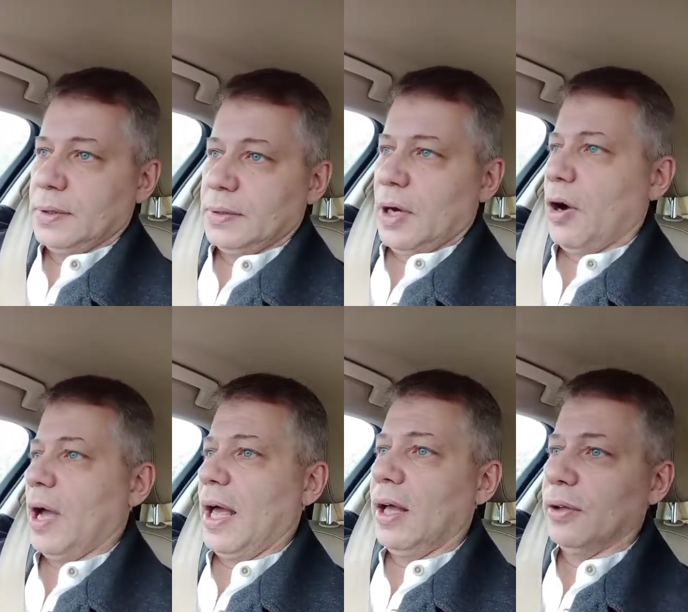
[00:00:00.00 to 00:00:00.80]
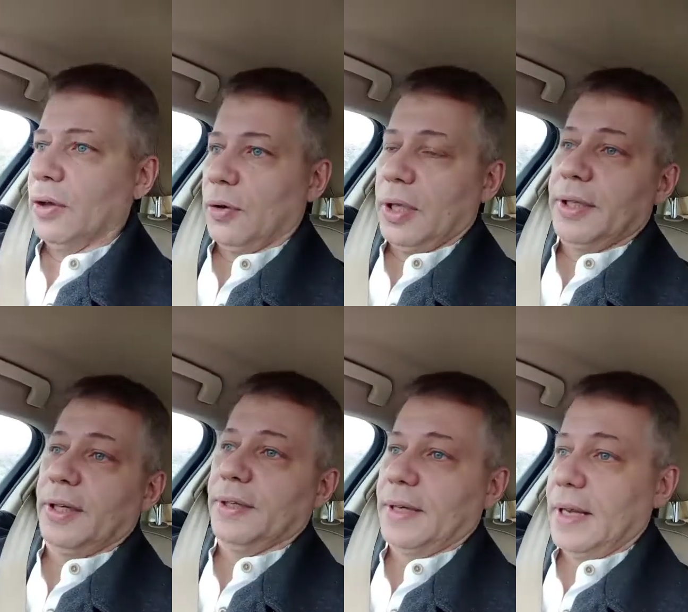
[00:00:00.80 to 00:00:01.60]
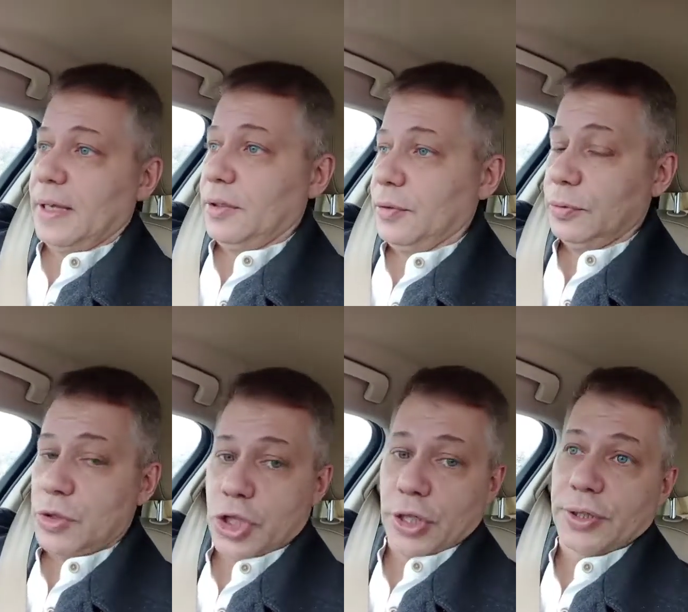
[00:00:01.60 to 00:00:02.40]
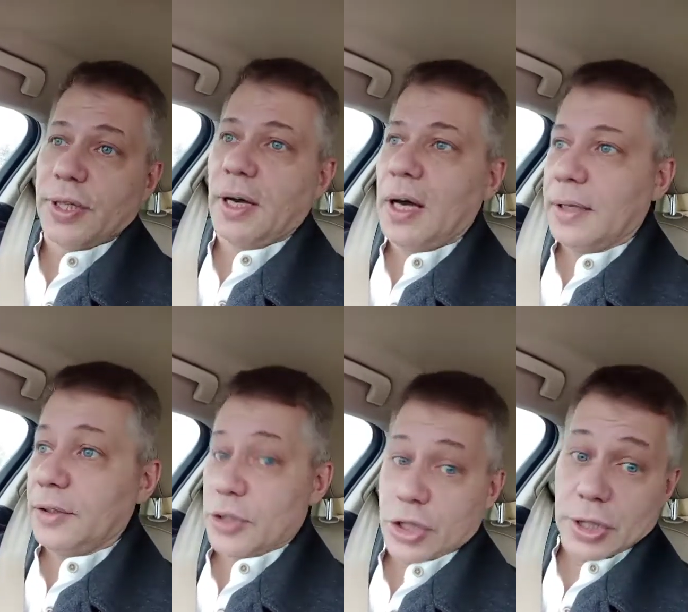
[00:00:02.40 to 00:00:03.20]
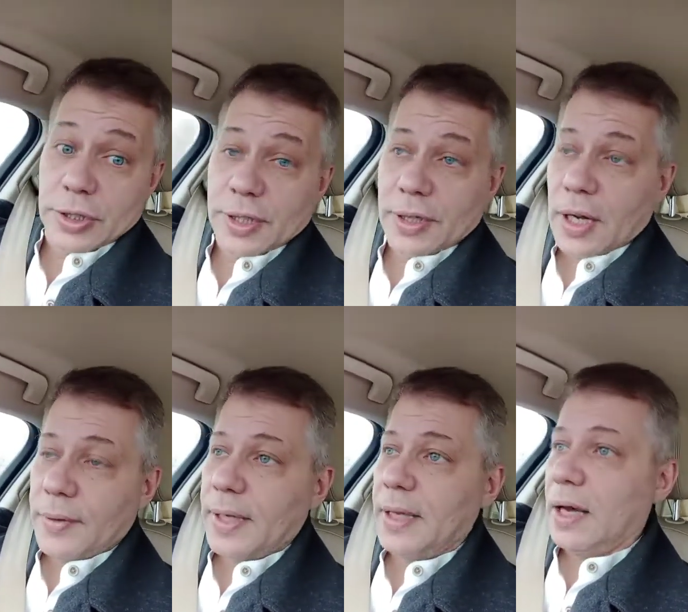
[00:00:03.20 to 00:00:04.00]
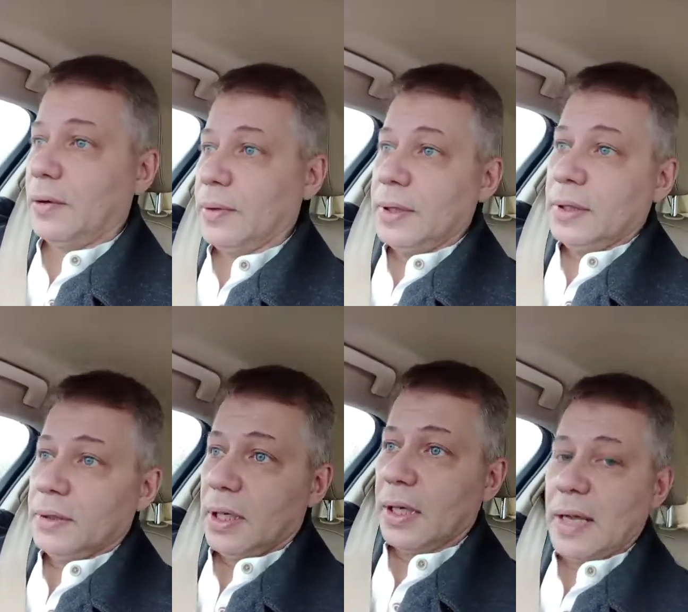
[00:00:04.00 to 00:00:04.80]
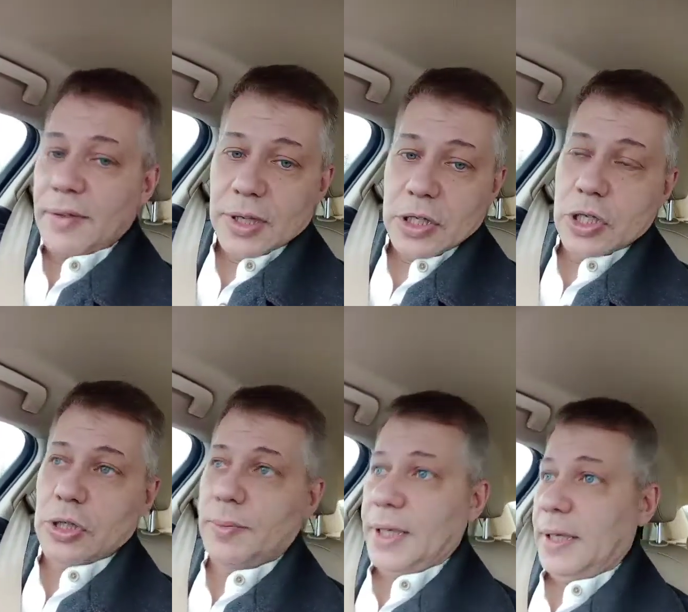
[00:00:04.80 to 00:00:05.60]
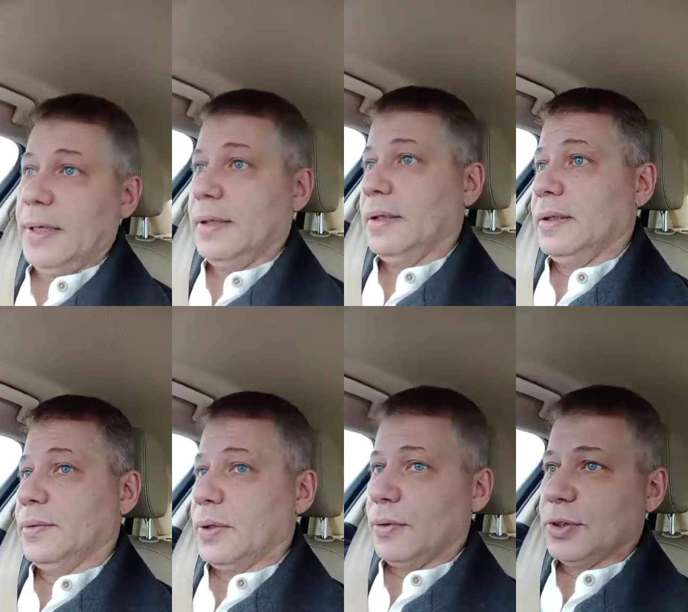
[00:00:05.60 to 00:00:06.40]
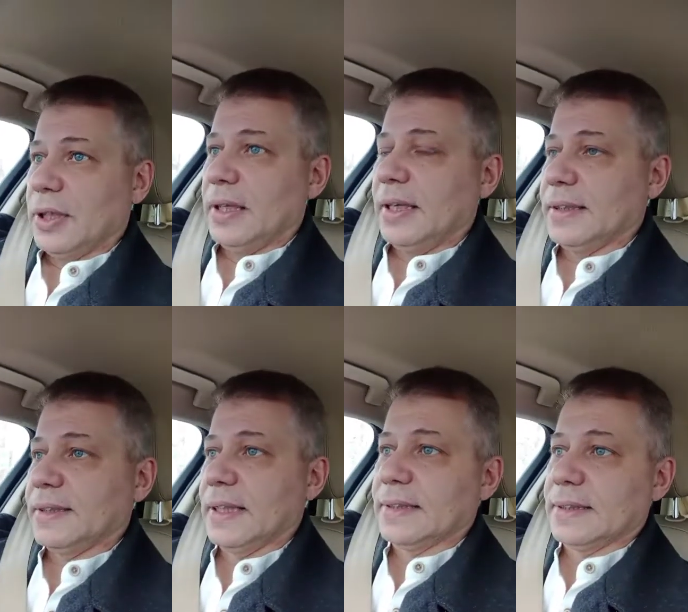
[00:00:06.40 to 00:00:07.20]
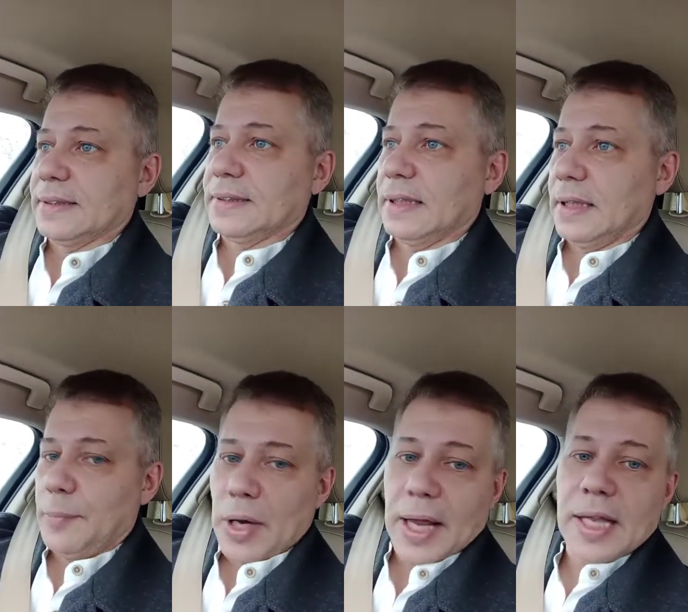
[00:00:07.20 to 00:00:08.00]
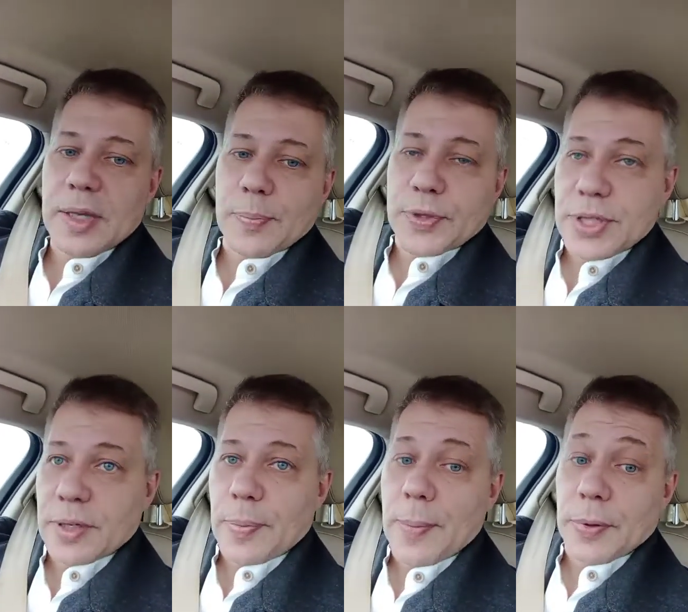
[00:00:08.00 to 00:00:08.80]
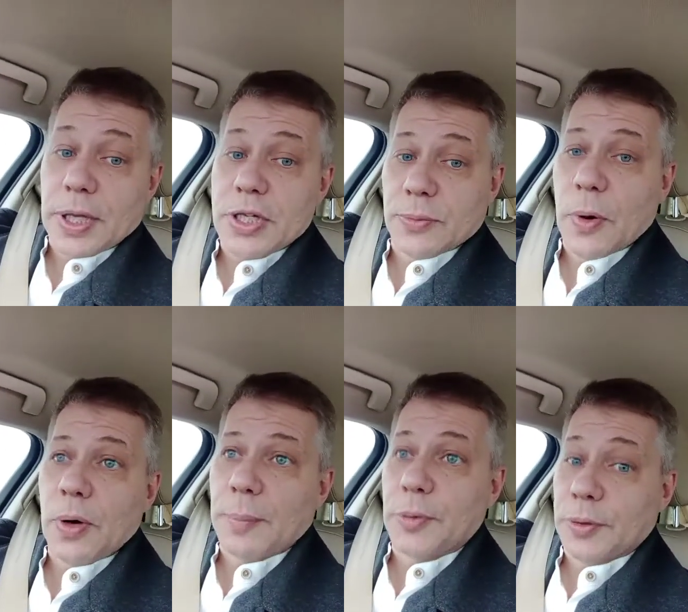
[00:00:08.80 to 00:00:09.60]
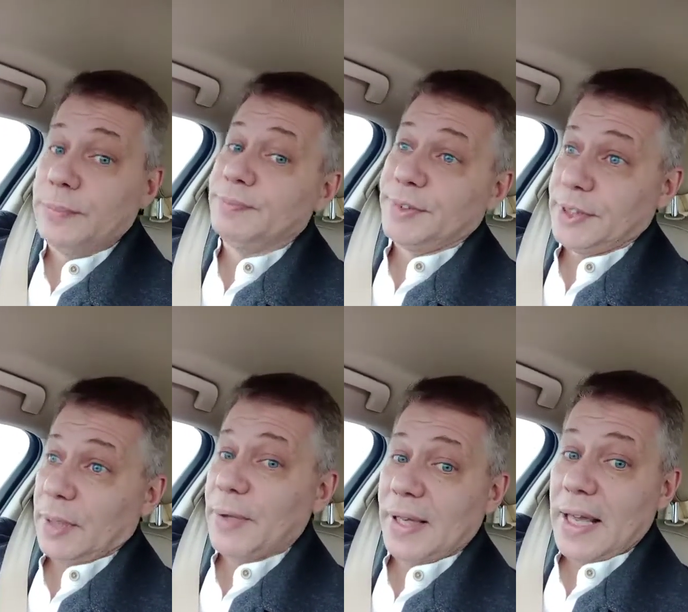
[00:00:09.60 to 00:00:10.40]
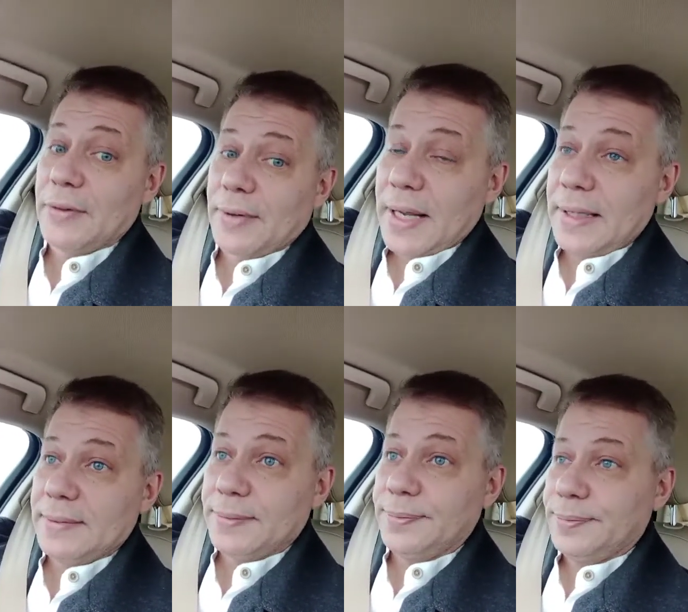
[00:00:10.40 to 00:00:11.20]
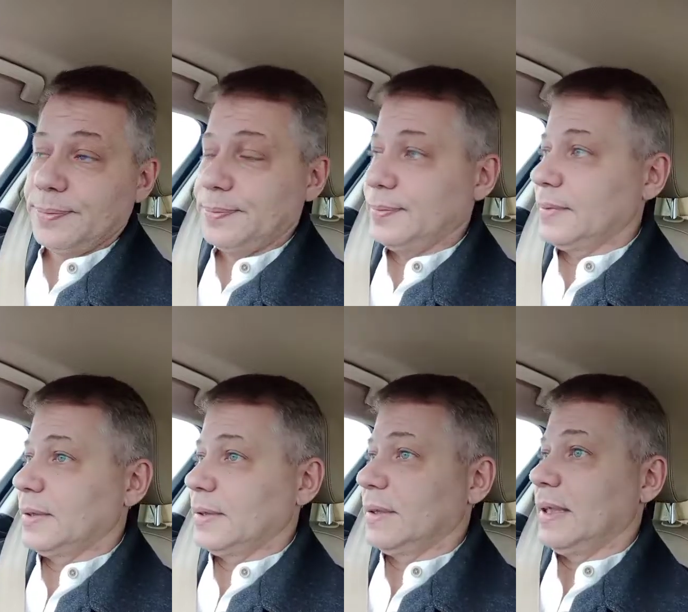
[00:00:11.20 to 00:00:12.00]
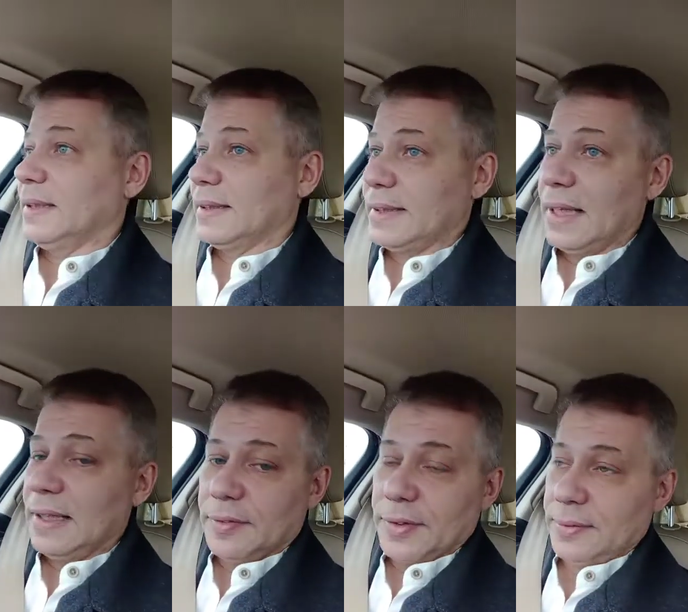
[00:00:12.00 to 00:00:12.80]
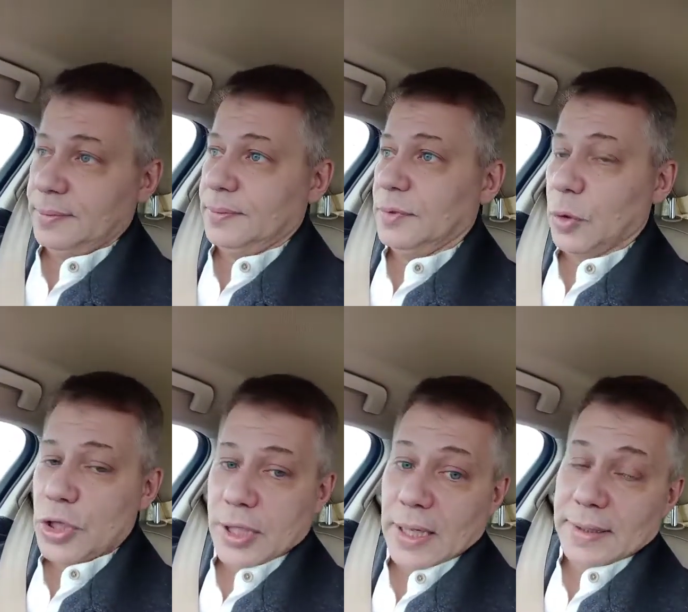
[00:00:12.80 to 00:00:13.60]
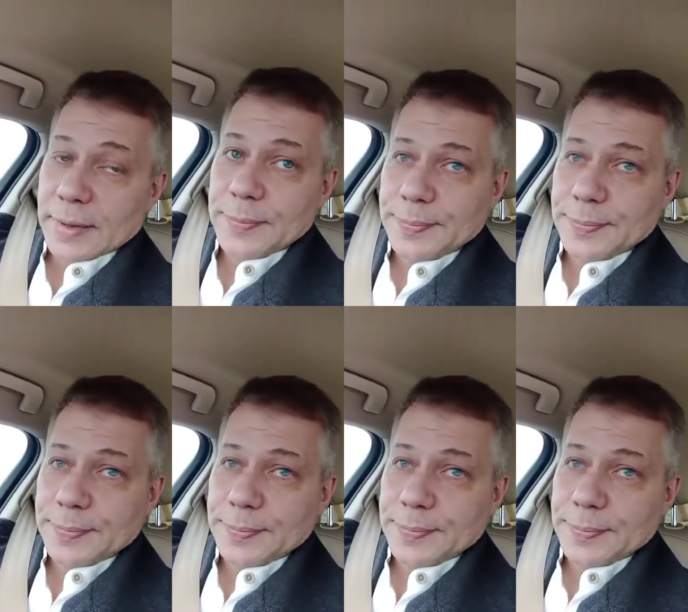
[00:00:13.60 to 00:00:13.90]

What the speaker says: Oh, hell no. On the other hand, you cheered it on. You're cheering it on right now. Look, even in Germany, what was the latest census? About 18% of the population woke up to something ain't right in the state of Deutschland.